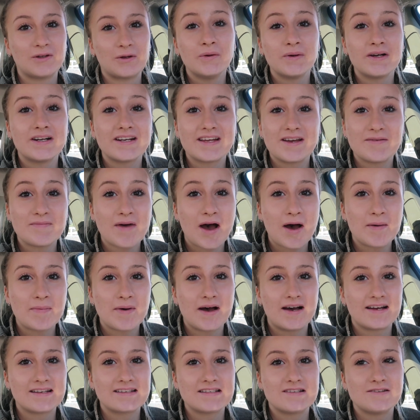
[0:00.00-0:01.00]
lured him
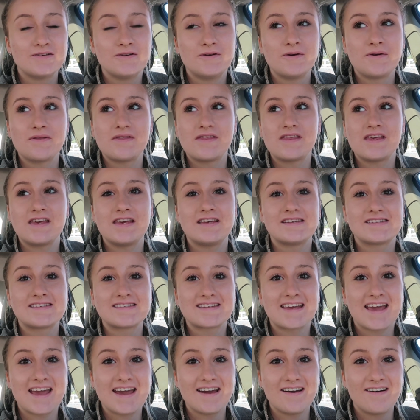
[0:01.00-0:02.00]
up onto the
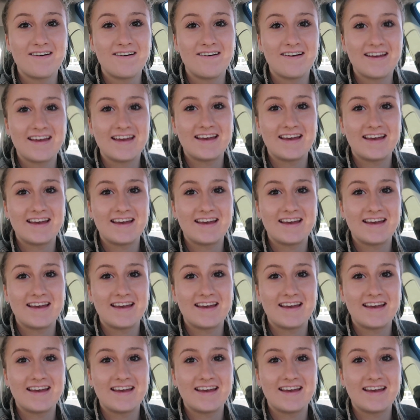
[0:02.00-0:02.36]
scale